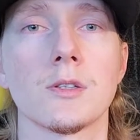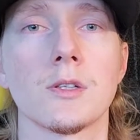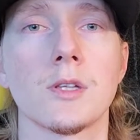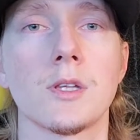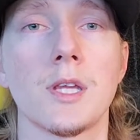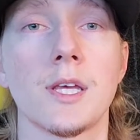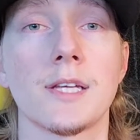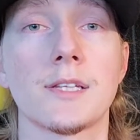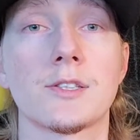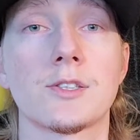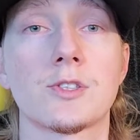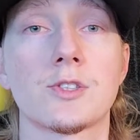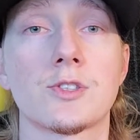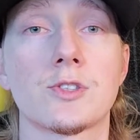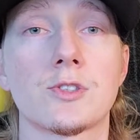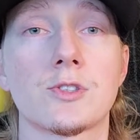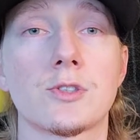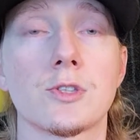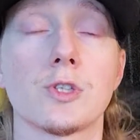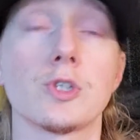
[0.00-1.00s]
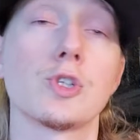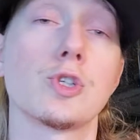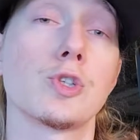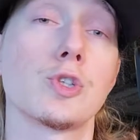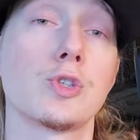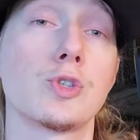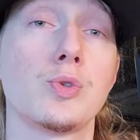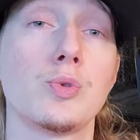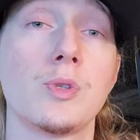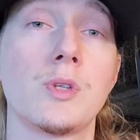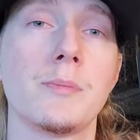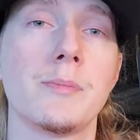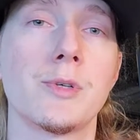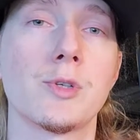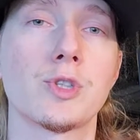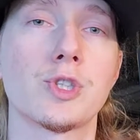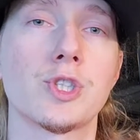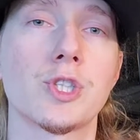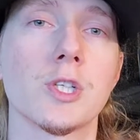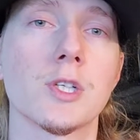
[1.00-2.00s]
Let's do the
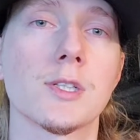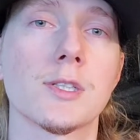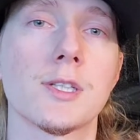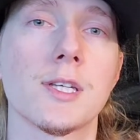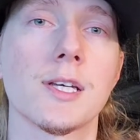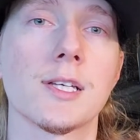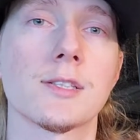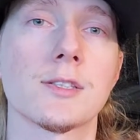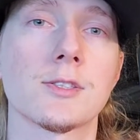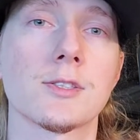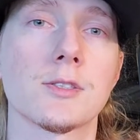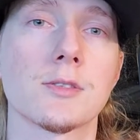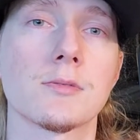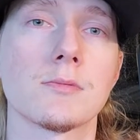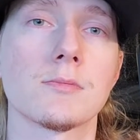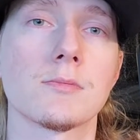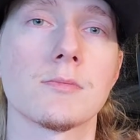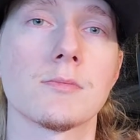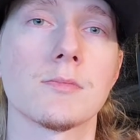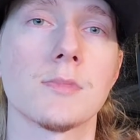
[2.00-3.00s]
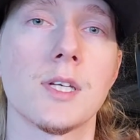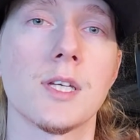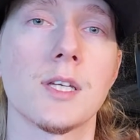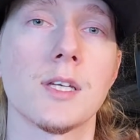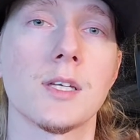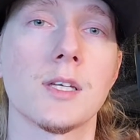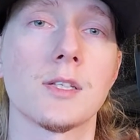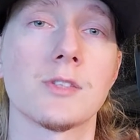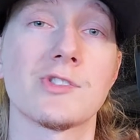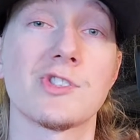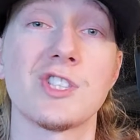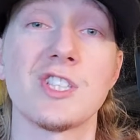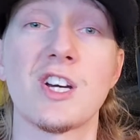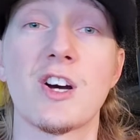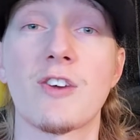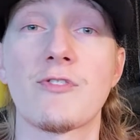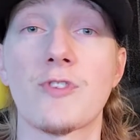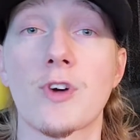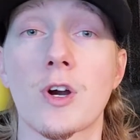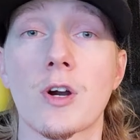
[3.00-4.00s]
milk jug test and see
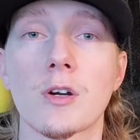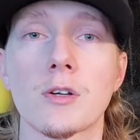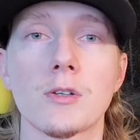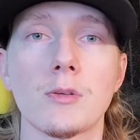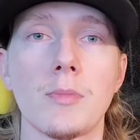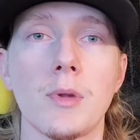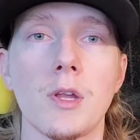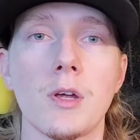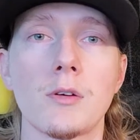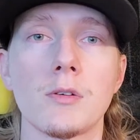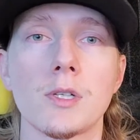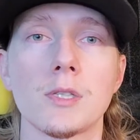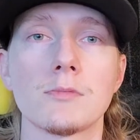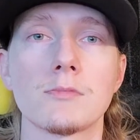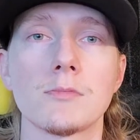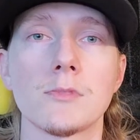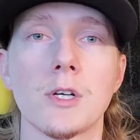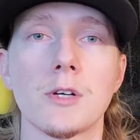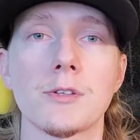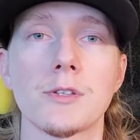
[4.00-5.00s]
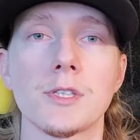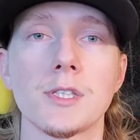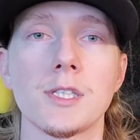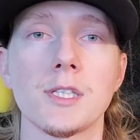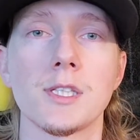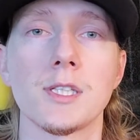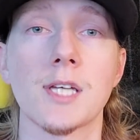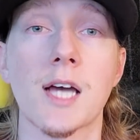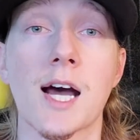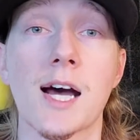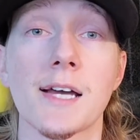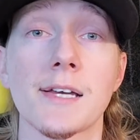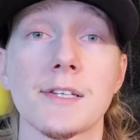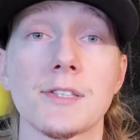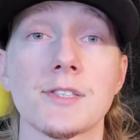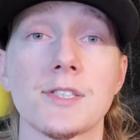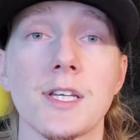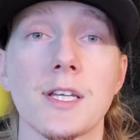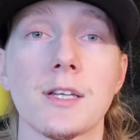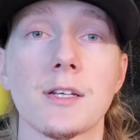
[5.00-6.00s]
how far it'll blow it on the
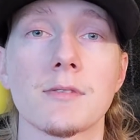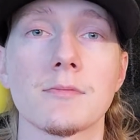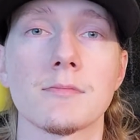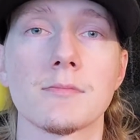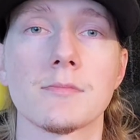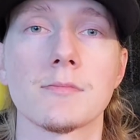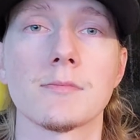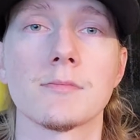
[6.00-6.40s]
highest setting.